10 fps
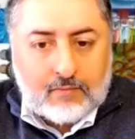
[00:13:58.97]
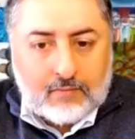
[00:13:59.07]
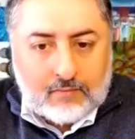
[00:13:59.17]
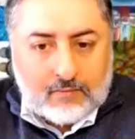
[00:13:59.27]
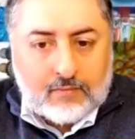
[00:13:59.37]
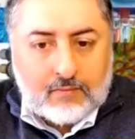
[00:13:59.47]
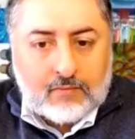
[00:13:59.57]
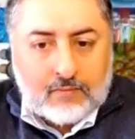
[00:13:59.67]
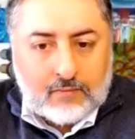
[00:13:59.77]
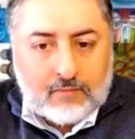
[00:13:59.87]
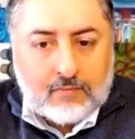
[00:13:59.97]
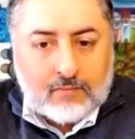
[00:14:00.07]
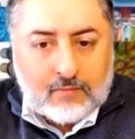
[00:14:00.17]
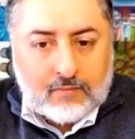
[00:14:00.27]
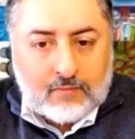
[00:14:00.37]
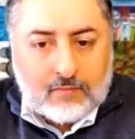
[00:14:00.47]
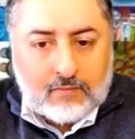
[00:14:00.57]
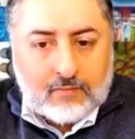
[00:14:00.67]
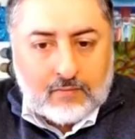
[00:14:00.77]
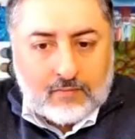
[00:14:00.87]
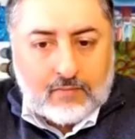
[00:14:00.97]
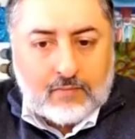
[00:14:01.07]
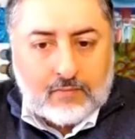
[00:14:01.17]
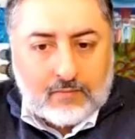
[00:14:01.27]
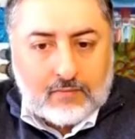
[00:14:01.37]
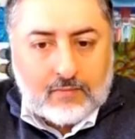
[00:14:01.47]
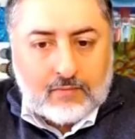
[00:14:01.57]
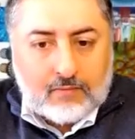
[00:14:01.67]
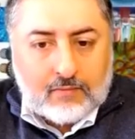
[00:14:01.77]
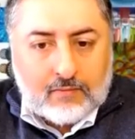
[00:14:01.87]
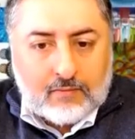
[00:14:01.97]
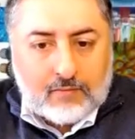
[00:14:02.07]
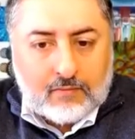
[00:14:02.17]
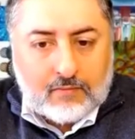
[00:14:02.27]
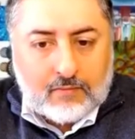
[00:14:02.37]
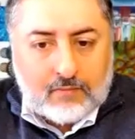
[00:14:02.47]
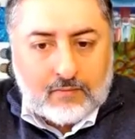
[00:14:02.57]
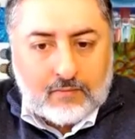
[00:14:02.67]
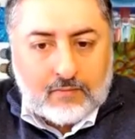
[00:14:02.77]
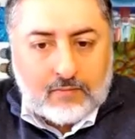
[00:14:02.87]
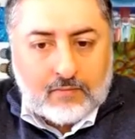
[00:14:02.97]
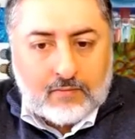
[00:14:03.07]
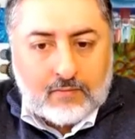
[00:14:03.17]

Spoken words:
The person shown says nothing.